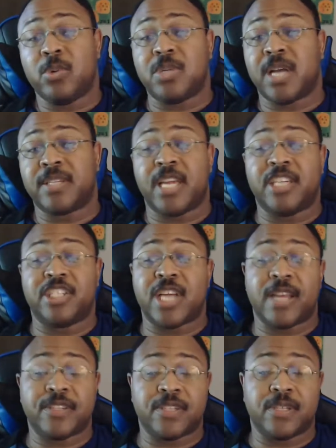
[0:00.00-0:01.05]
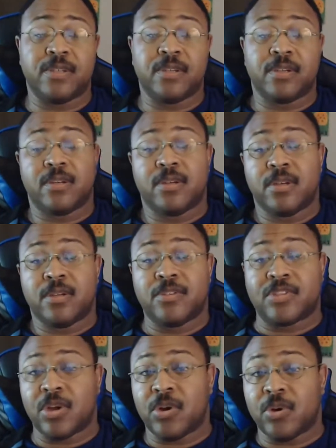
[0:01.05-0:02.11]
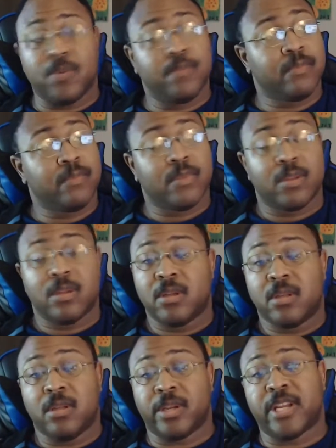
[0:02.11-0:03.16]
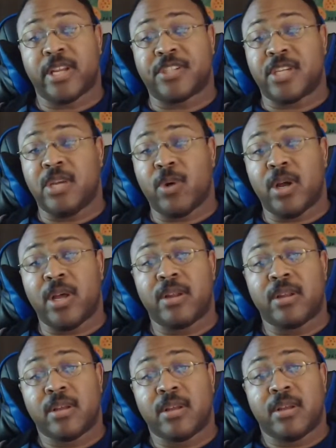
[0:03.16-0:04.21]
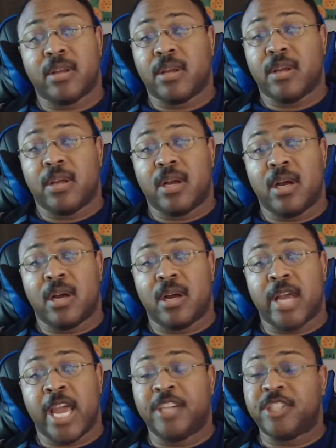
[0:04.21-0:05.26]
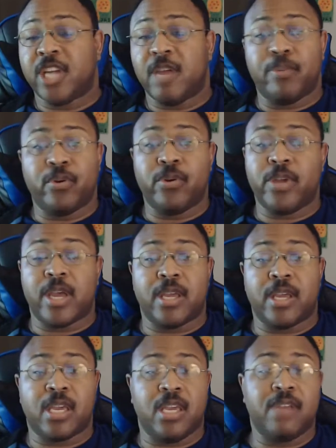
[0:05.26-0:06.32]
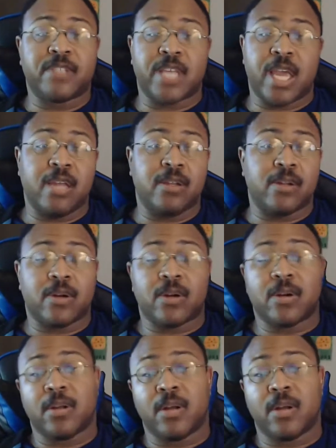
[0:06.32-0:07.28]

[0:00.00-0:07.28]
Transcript: Dante Jackson. So looking to see what A.J. Bouye, Keith Taylor,